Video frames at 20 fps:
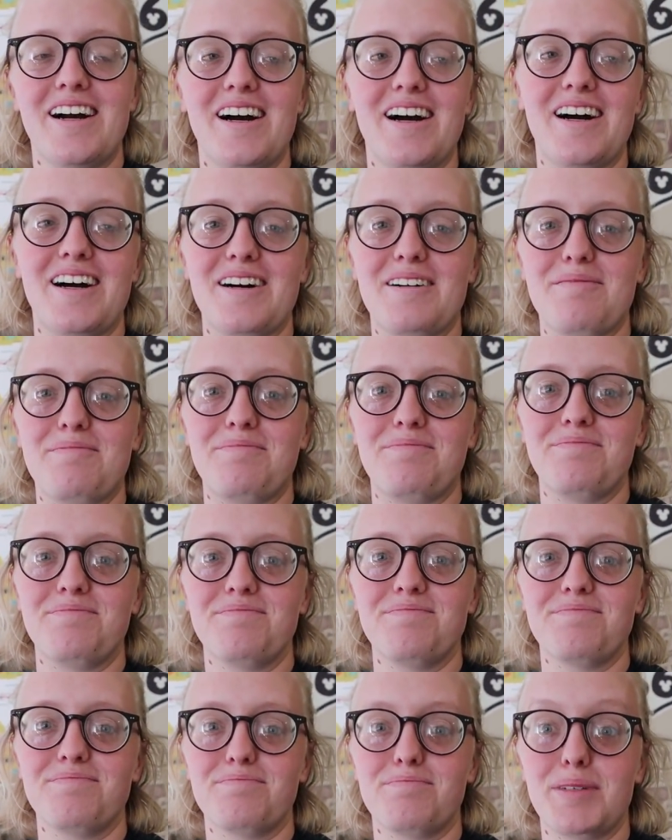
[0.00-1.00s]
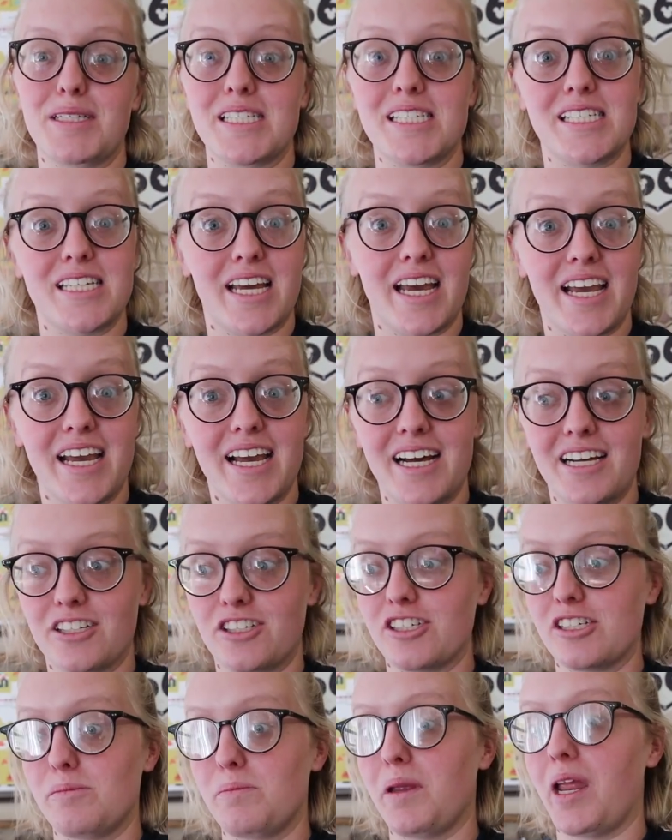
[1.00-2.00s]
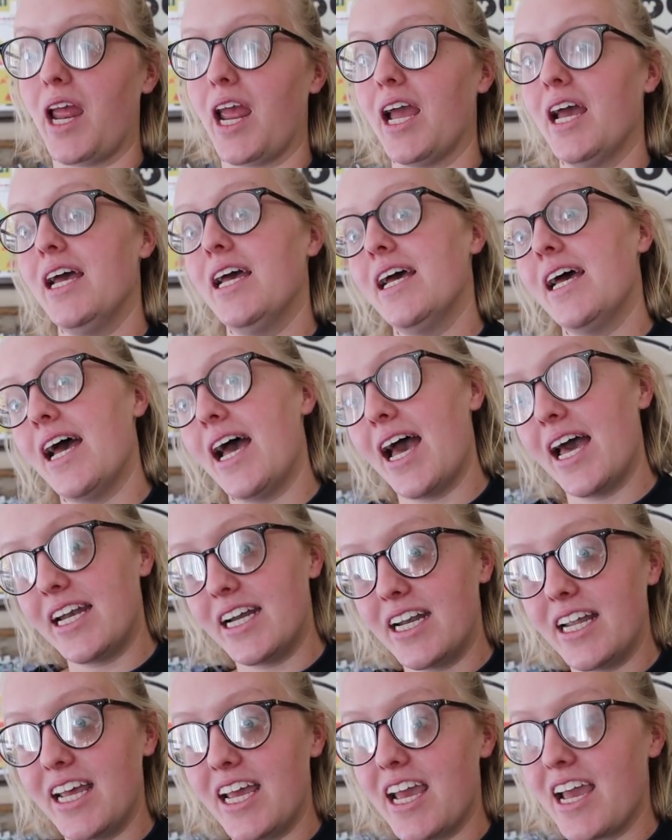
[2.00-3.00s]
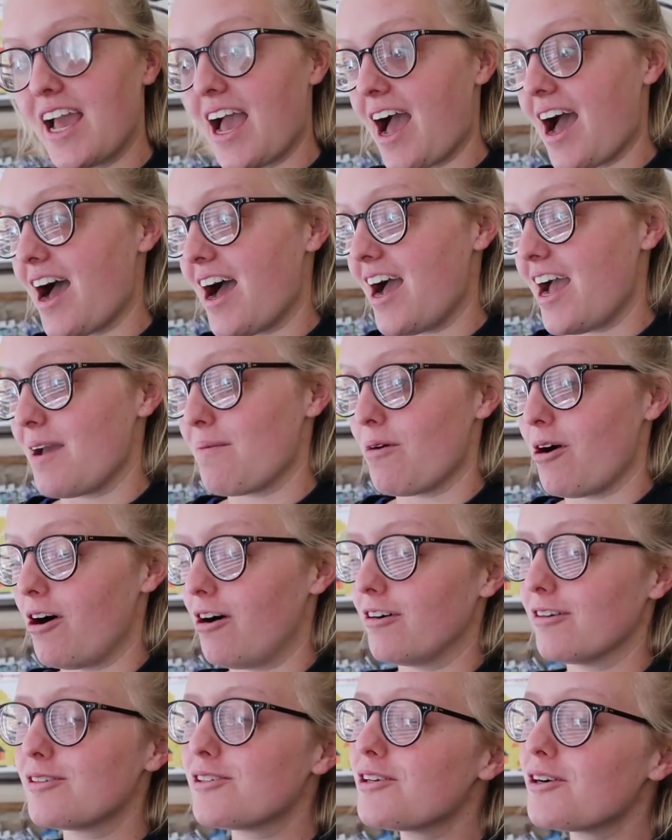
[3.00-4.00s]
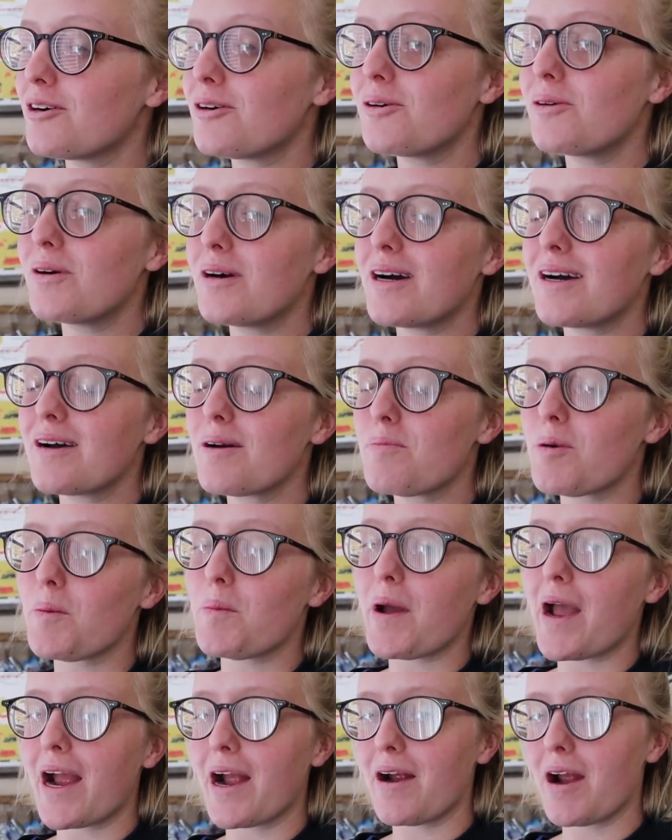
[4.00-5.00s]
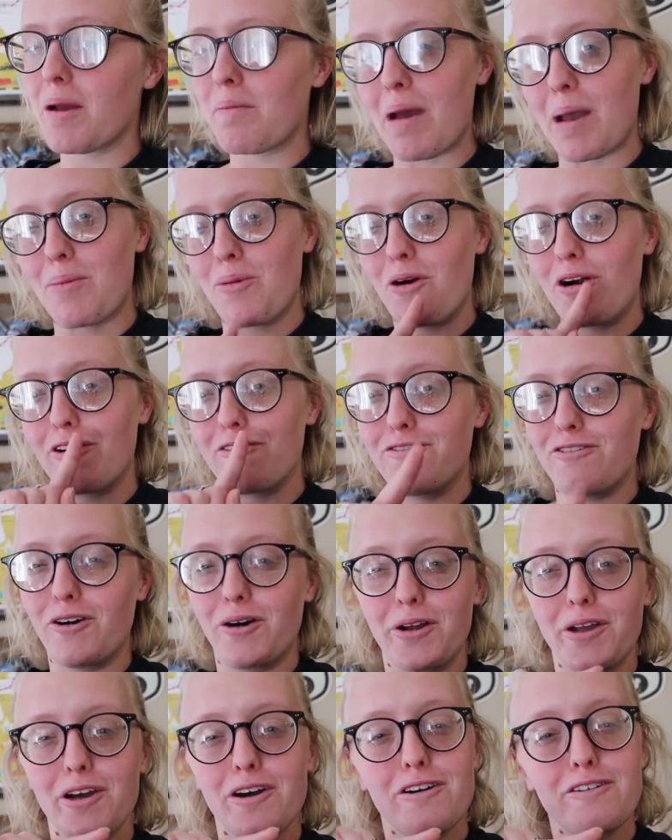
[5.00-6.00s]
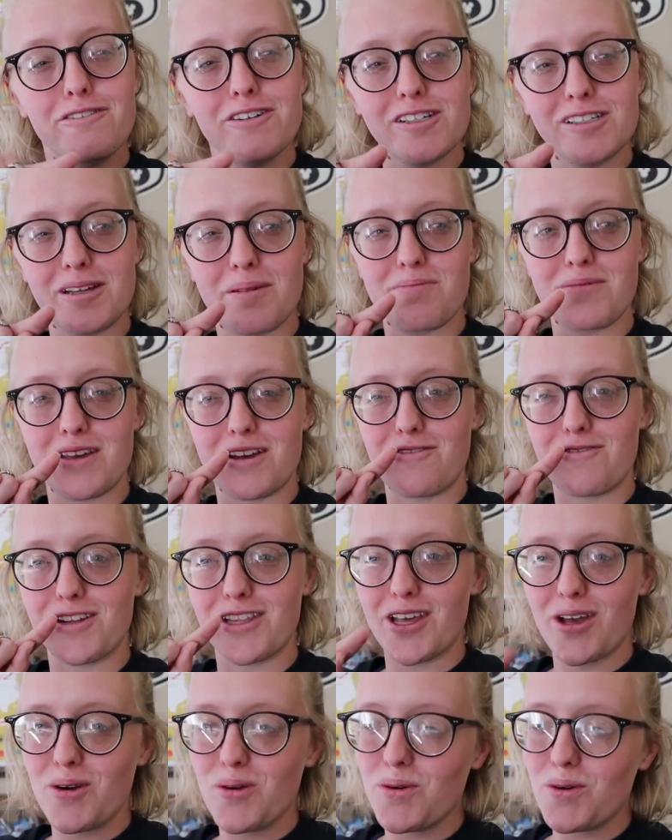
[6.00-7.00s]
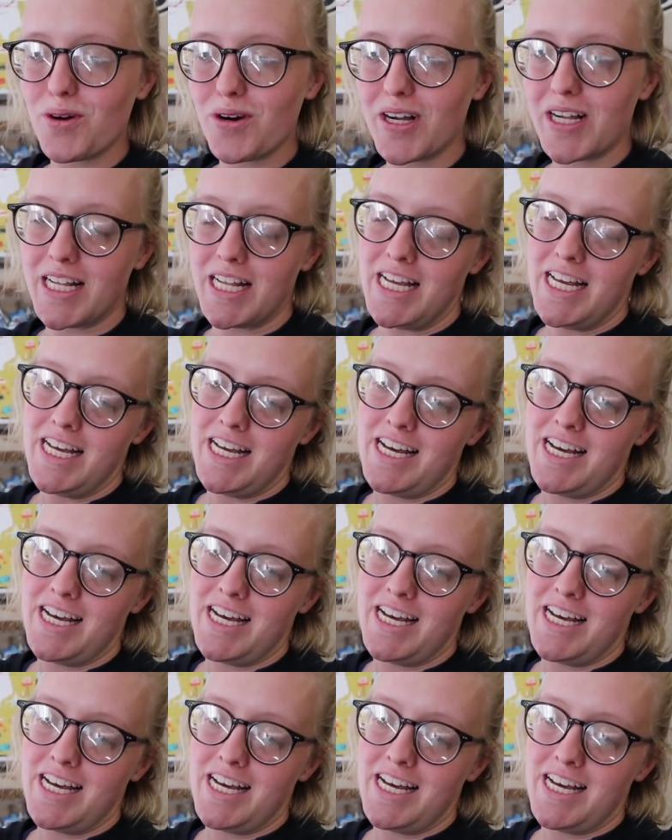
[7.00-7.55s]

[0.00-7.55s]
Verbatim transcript: Um, but today I'll just be editing. I'm also preparing my portfolio for something really cool.